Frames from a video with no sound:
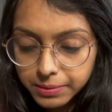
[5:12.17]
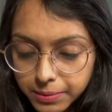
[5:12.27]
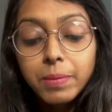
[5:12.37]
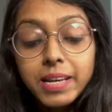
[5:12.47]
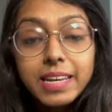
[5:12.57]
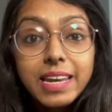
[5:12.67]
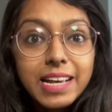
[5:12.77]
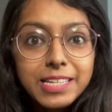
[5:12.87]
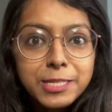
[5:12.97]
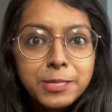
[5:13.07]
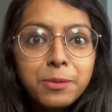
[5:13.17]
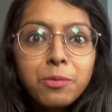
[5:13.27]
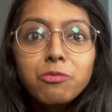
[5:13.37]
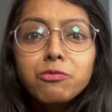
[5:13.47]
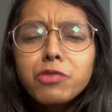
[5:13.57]
My next
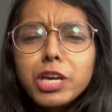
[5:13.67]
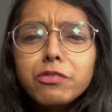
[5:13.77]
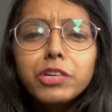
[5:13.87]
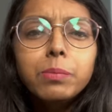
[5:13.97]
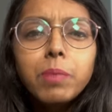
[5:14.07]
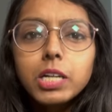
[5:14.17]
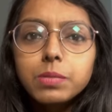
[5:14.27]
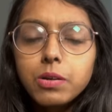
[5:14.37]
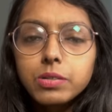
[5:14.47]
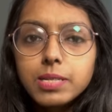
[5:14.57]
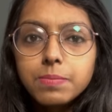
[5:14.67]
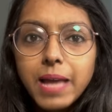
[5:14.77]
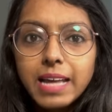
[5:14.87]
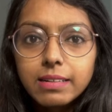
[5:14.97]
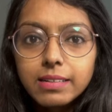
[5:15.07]
favorite part about this
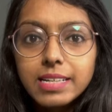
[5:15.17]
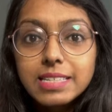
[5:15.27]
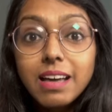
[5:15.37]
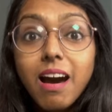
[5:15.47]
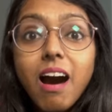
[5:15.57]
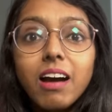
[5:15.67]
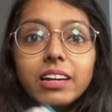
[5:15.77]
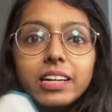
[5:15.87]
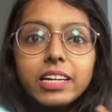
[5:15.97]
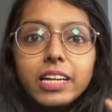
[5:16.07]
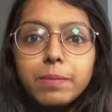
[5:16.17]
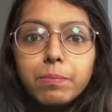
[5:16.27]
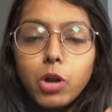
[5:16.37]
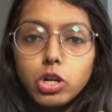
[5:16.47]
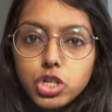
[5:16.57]
planner is the 100-day
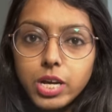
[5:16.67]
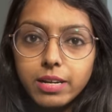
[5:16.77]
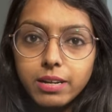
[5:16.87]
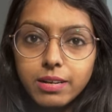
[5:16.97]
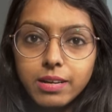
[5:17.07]
project.